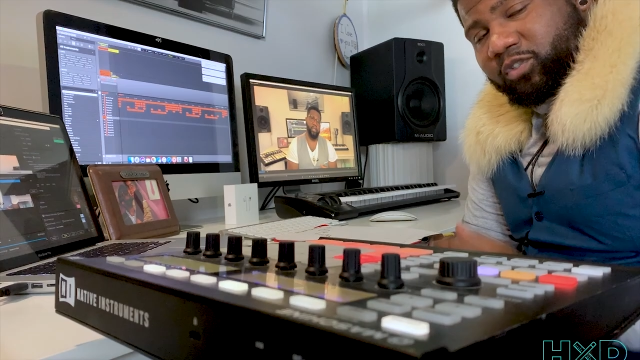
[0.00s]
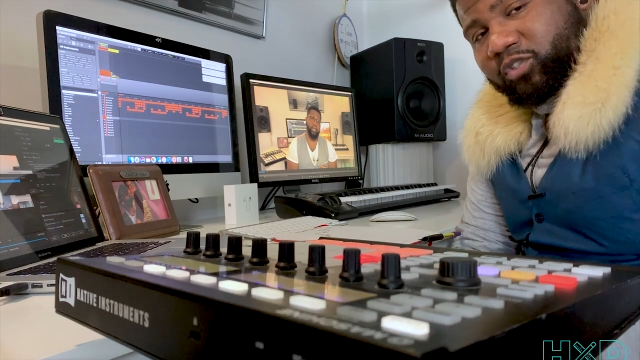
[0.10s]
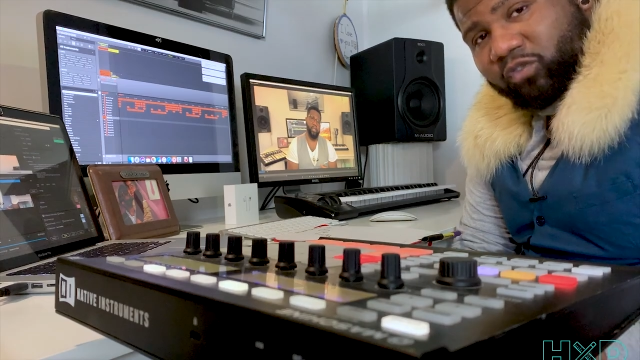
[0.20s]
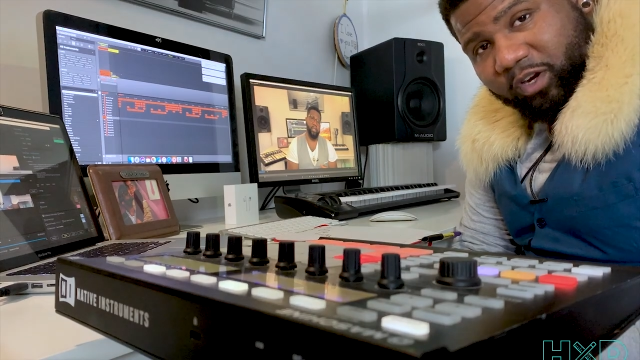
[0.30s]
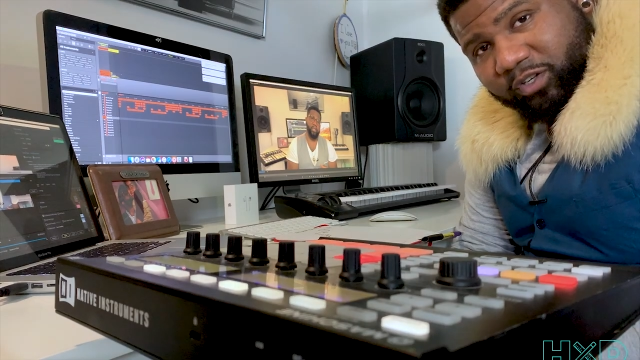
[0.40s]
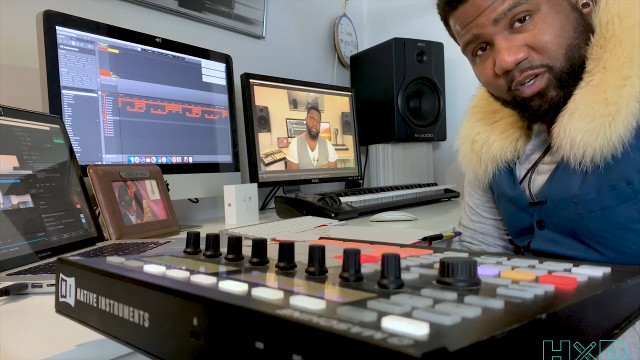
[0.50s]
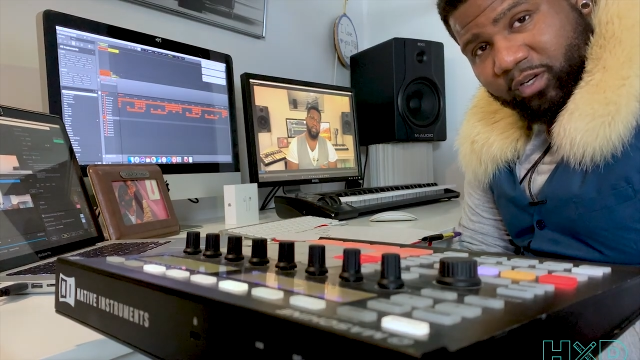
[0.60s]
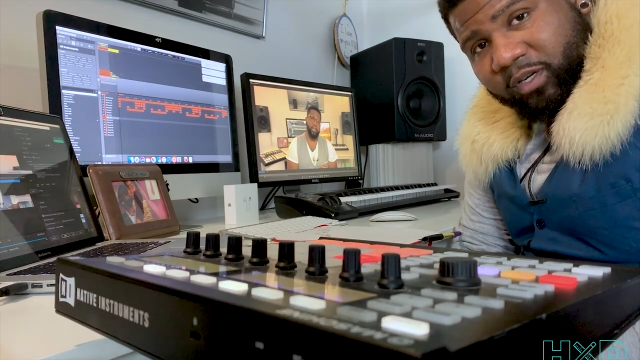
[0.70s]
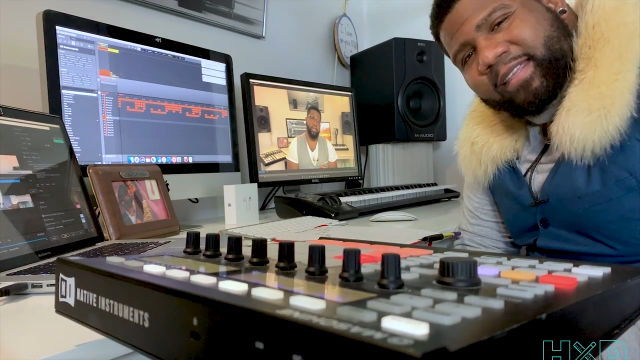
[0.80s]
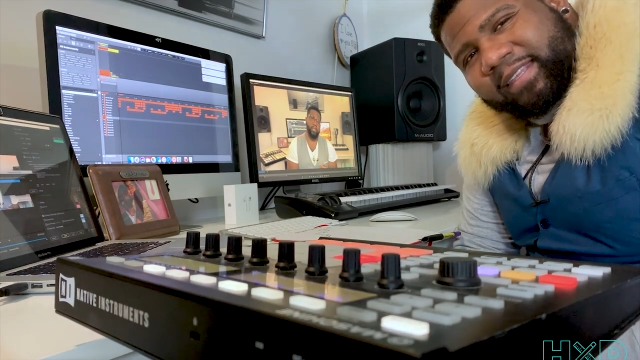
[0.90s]
structure.
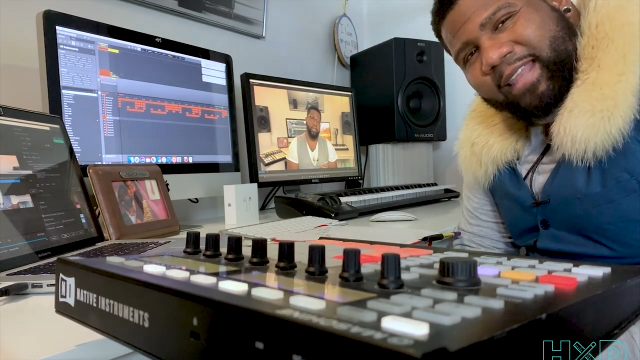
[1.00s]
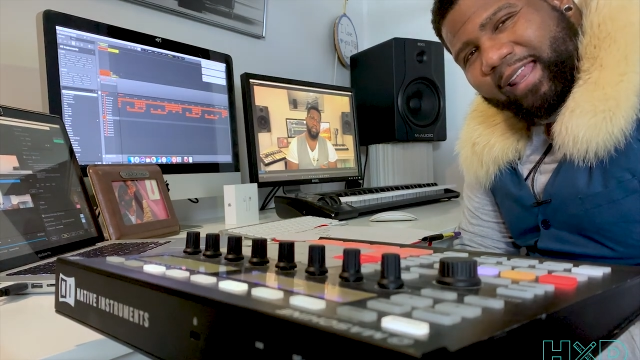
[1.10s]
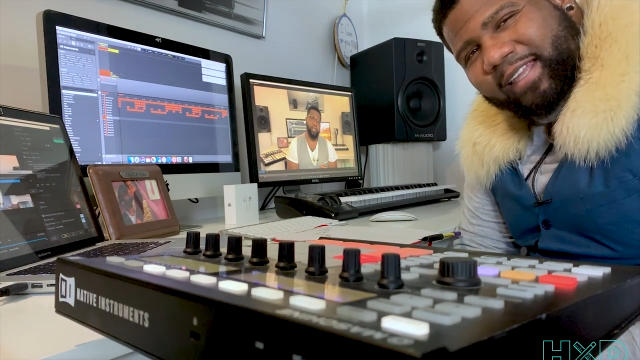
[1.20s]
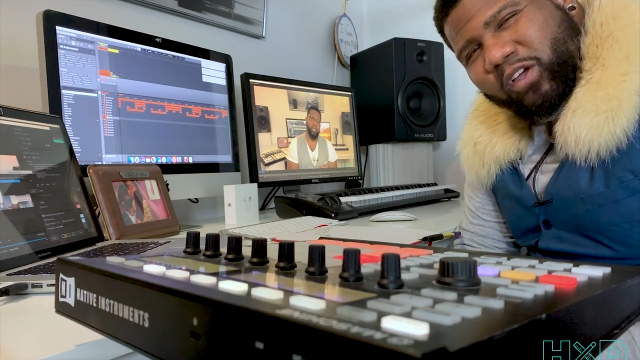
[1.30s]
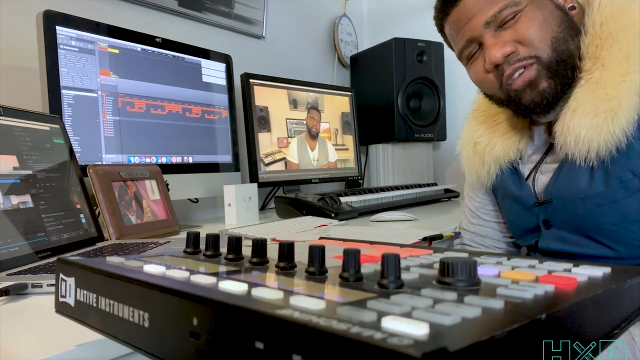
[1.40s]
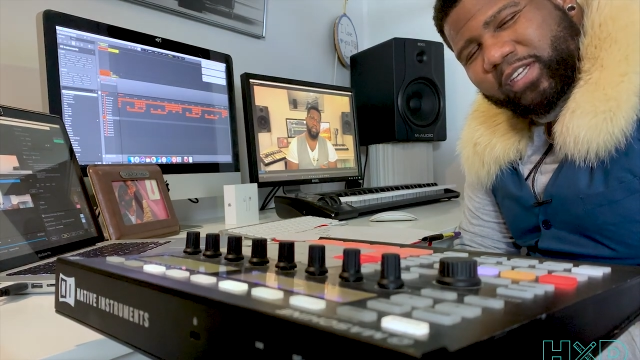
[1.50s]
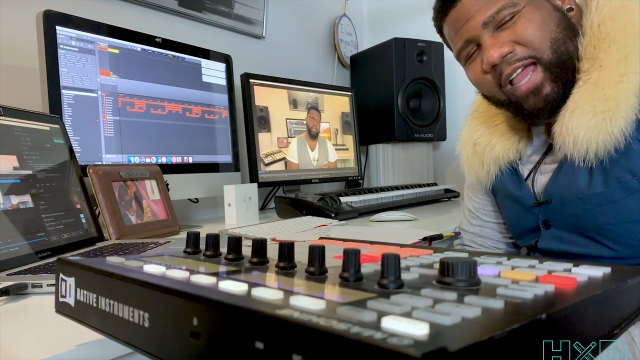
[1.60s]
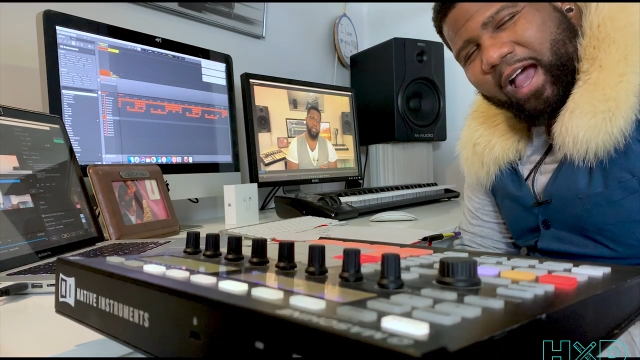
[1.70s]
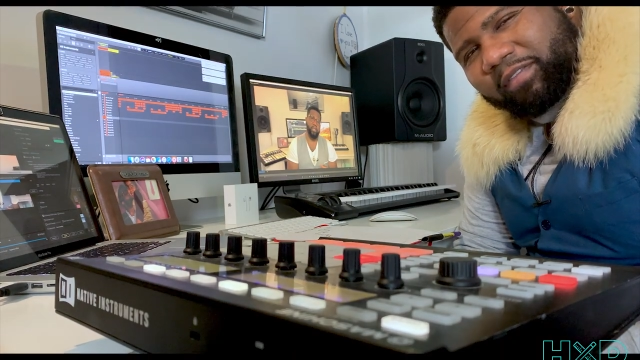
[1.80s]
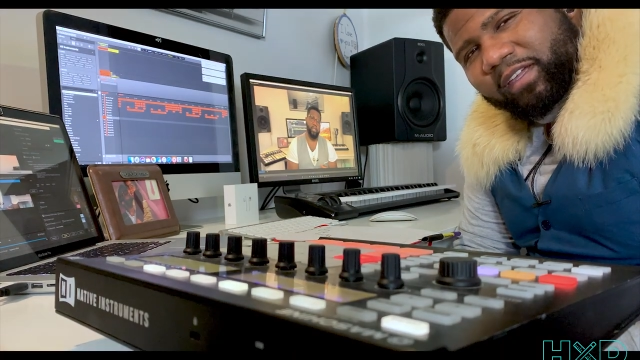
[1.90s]
Now let's go see
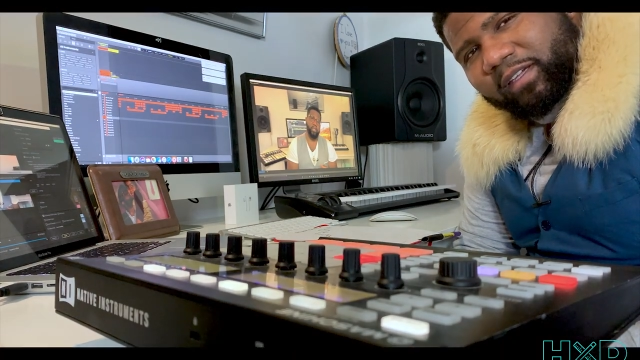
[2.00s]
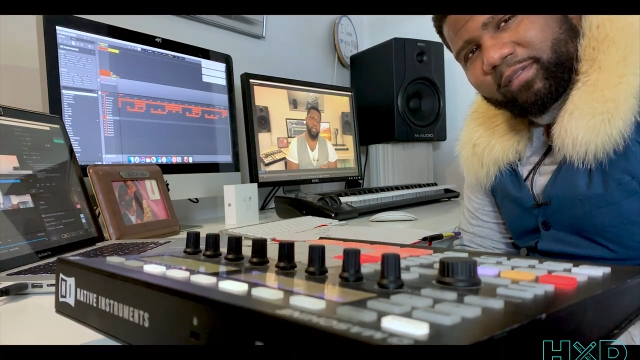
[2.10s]
Ahvi.